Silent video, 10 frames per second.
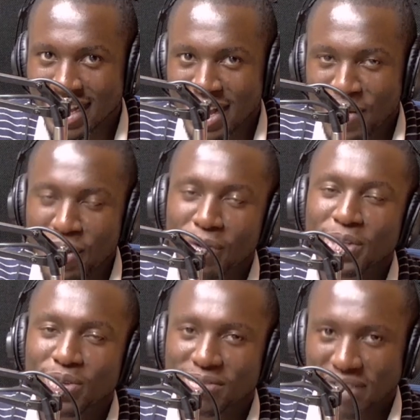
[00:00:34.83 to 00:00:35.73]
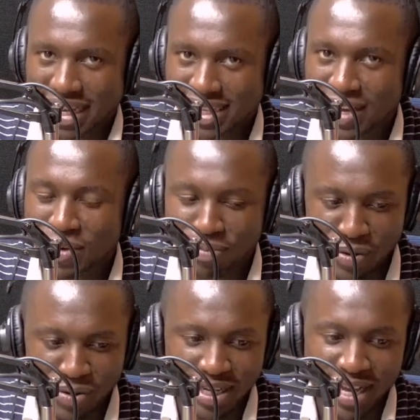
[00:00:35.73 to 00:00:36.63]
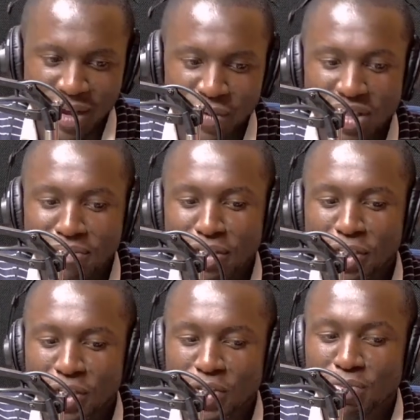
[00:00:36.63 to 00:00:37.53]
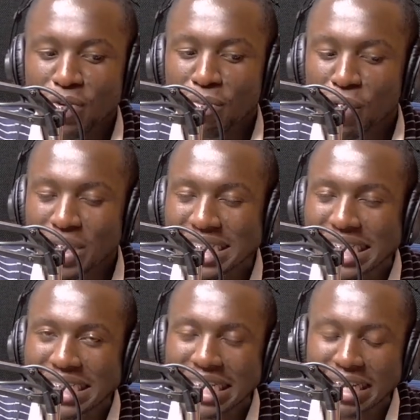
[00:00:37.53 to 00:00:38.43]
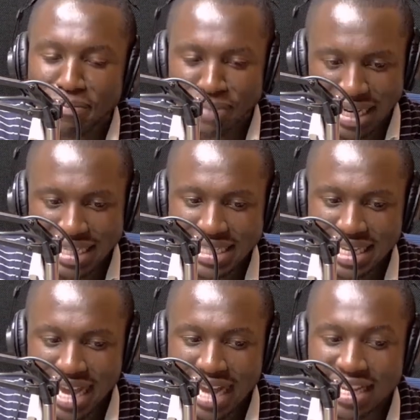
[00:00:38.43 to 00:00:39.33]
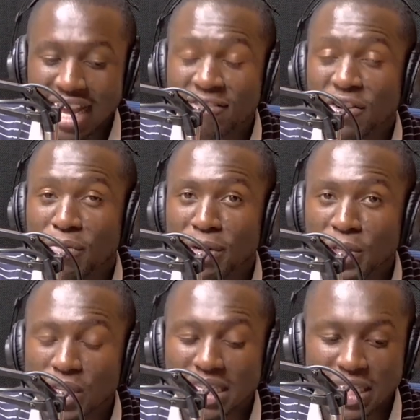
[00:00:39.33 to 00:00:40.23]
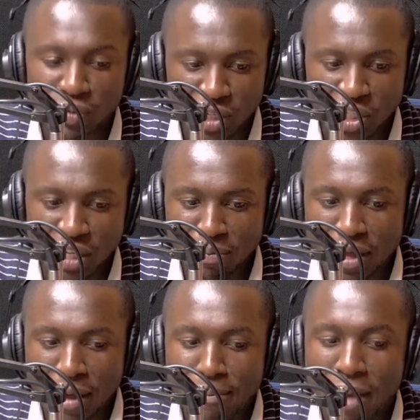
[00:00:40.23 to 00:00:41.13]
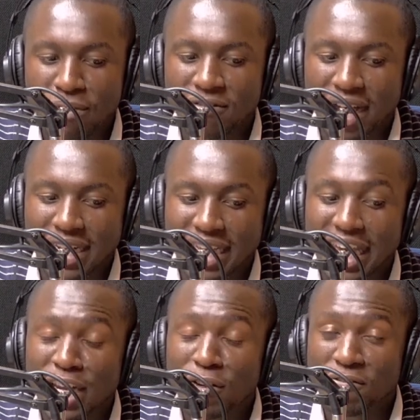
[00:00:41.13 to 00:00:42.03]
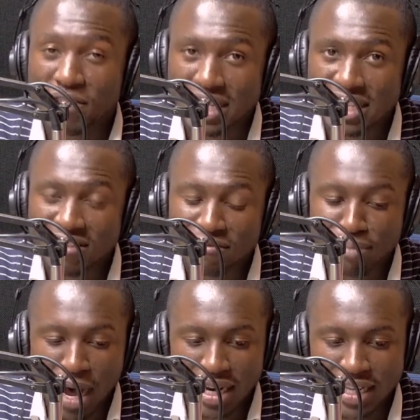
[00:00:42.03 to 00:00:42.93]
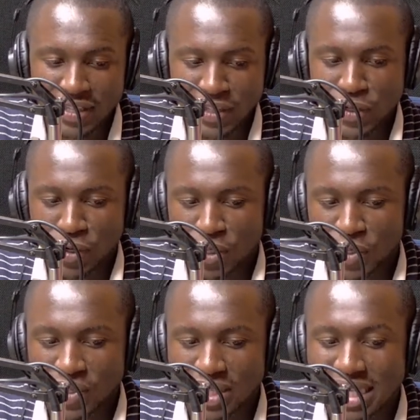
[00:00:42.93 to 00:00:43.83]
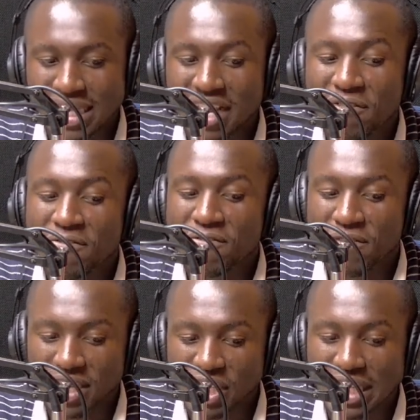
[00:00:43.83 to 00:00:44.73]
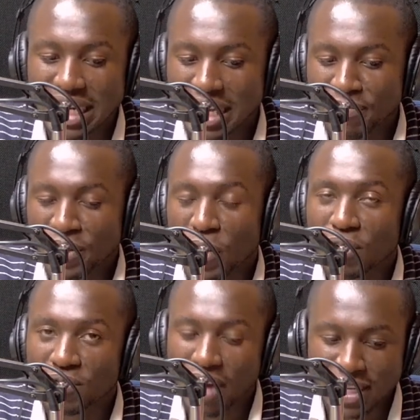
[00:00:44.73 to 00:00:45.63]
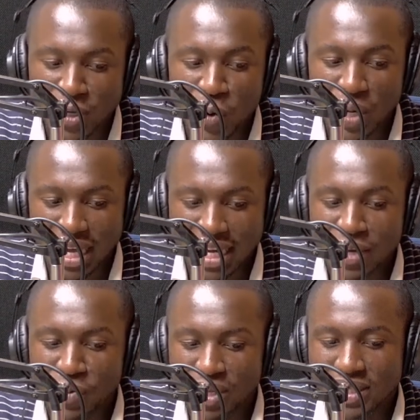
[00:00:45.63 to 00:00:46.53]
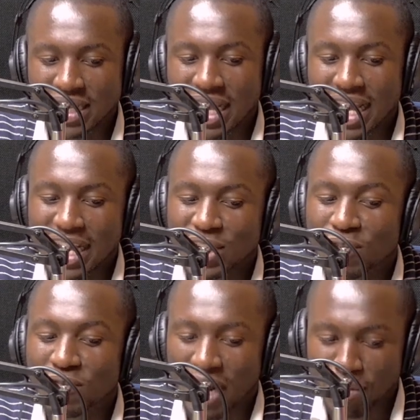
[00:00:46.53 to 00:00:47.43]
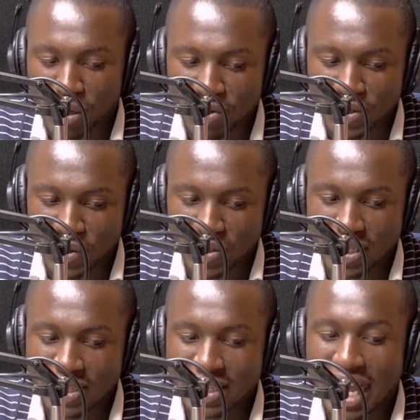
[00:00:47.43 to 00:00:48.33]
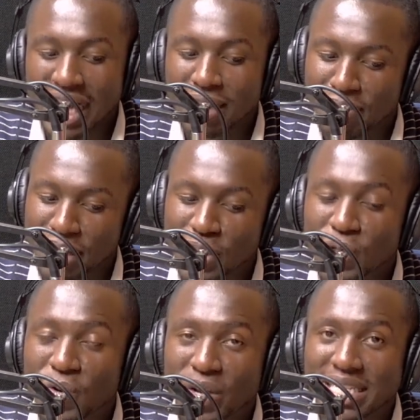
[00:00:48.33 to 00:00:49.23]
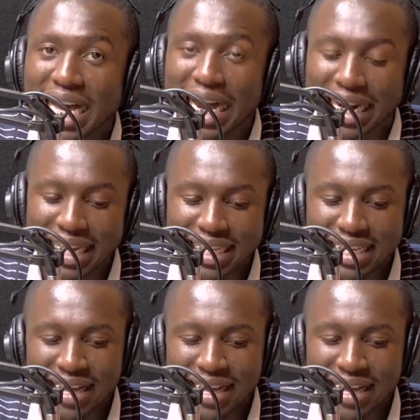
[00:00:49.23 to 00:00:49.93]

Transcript: we're going to invite her on board with a mission to promote sustainability and environmental stewardship by providing innovative biodigester solutions that efficiently convert organic waste into valuable resources, helping to create a cleaner